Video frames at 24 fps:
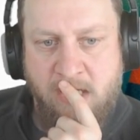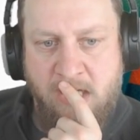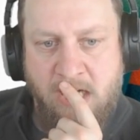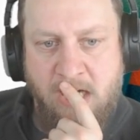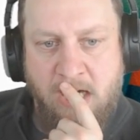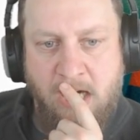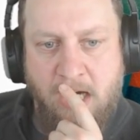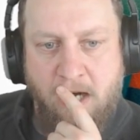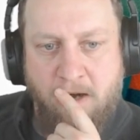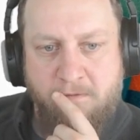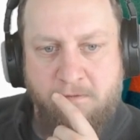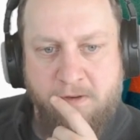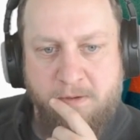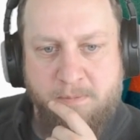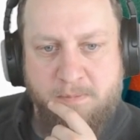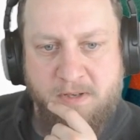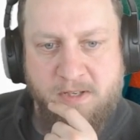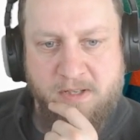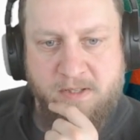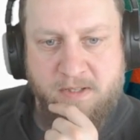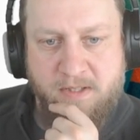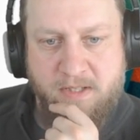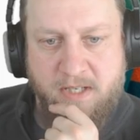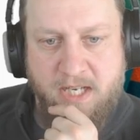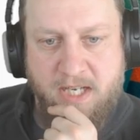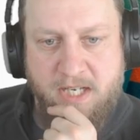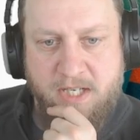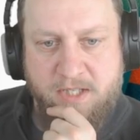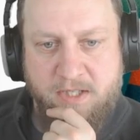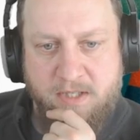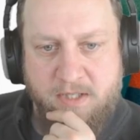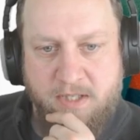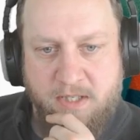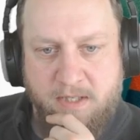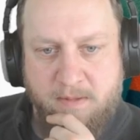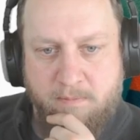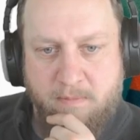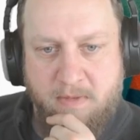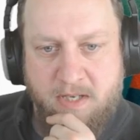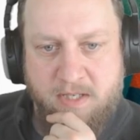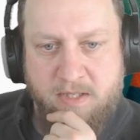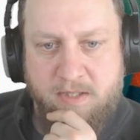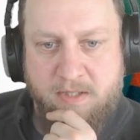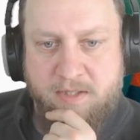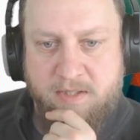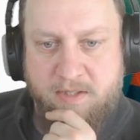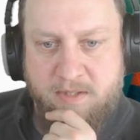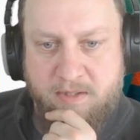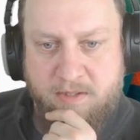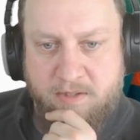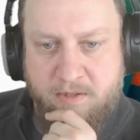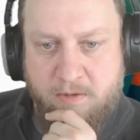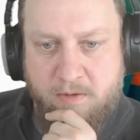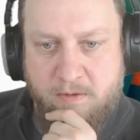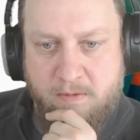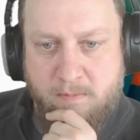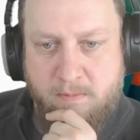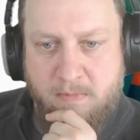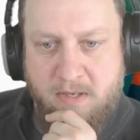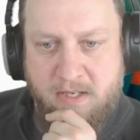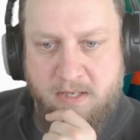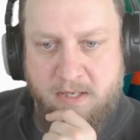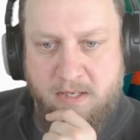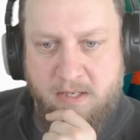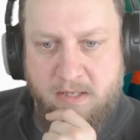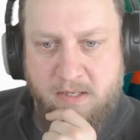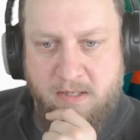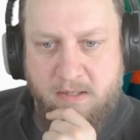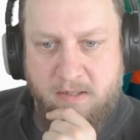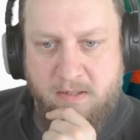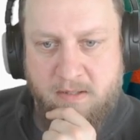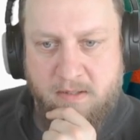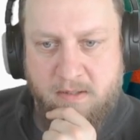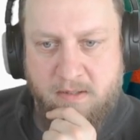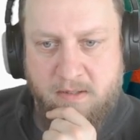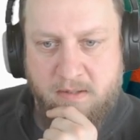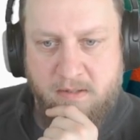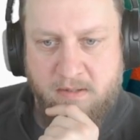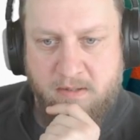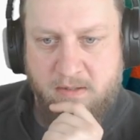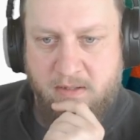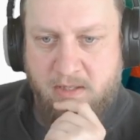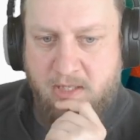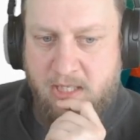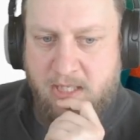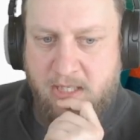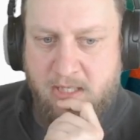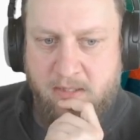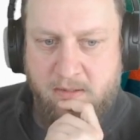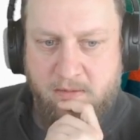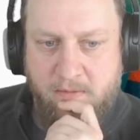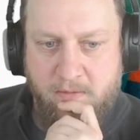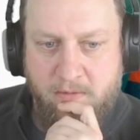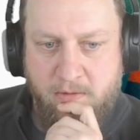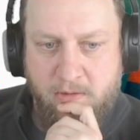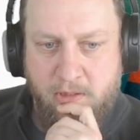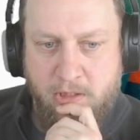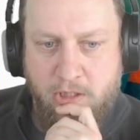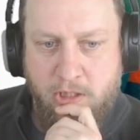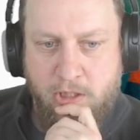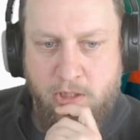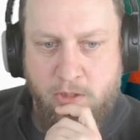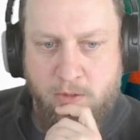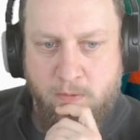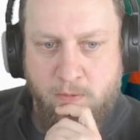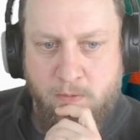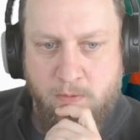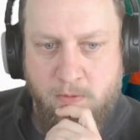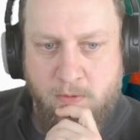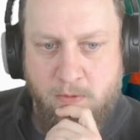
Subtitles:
How we built an agent that manages its own money. Yeah, no.